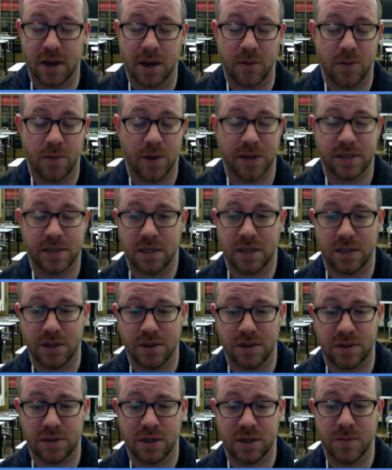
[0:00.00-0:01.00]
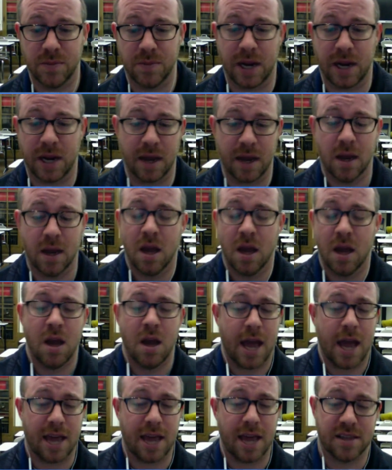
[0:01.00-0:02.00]
went to YouTube and I
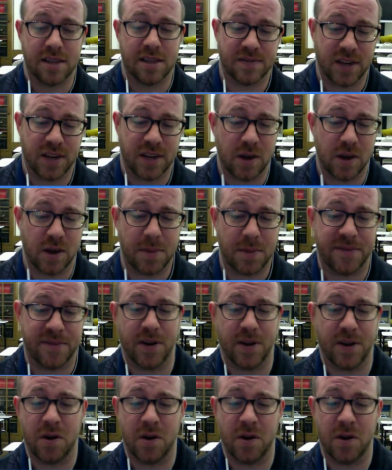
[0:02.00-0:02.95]
had this video on my phone.